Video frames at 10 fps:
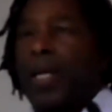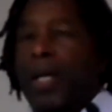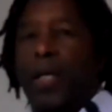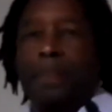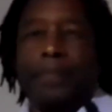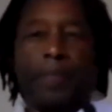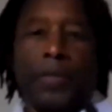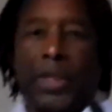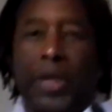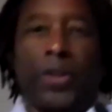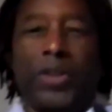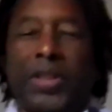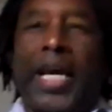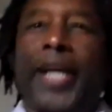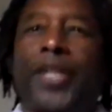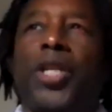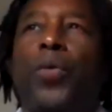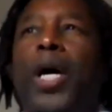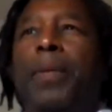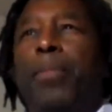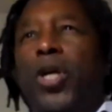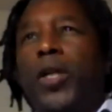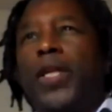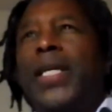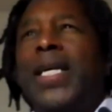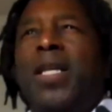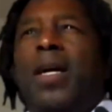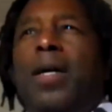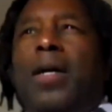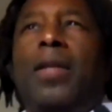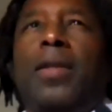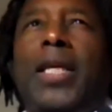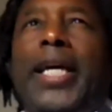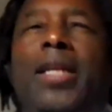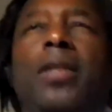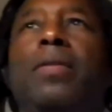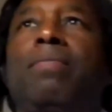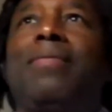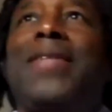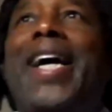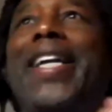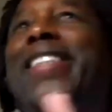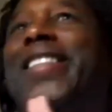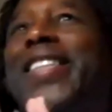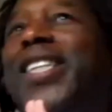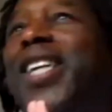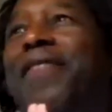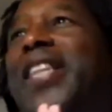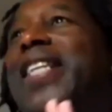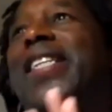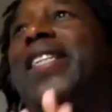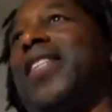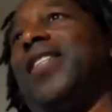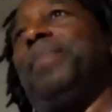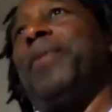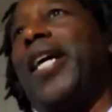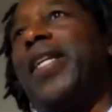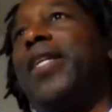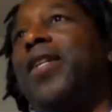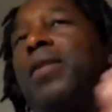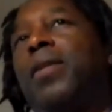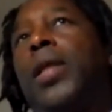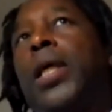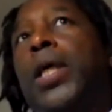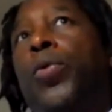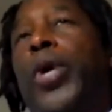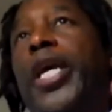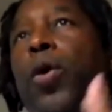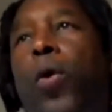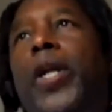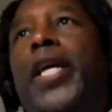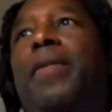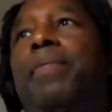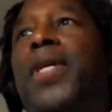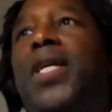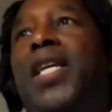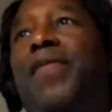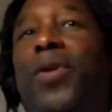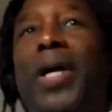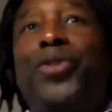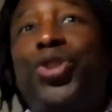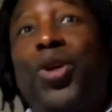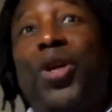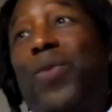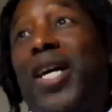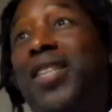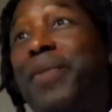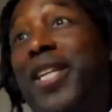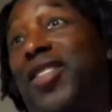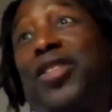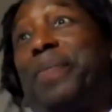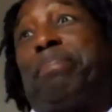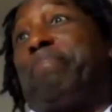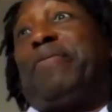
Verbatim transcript: Um, there was actually one bird uh, that I could see off in the distance, but I didn't record it, even though I'm sure it was, because the